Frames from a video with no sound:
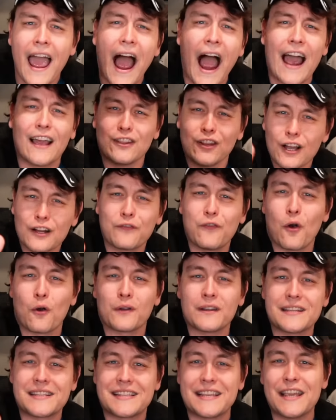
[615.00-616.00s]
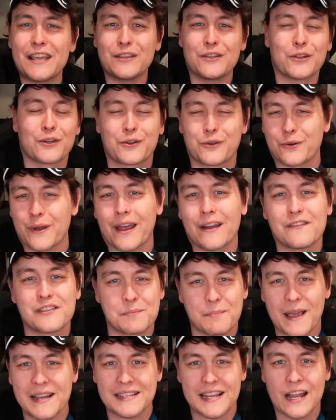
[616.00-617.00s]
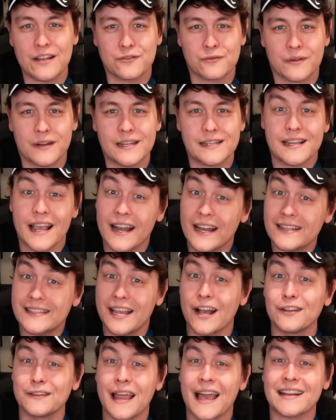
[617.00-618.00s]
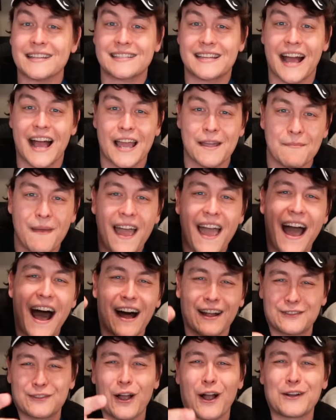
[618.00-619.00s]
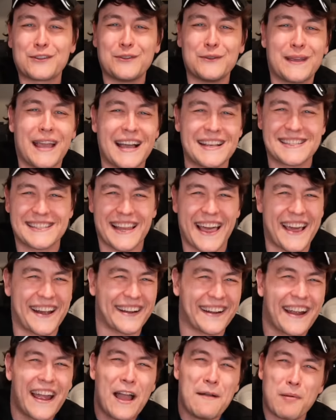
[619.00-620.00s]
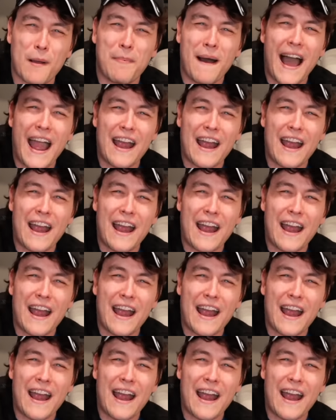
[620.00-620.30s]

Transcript: I look forward to seeing your creative space entries. And until next time, I'll talk to you guys later. Bye-bye,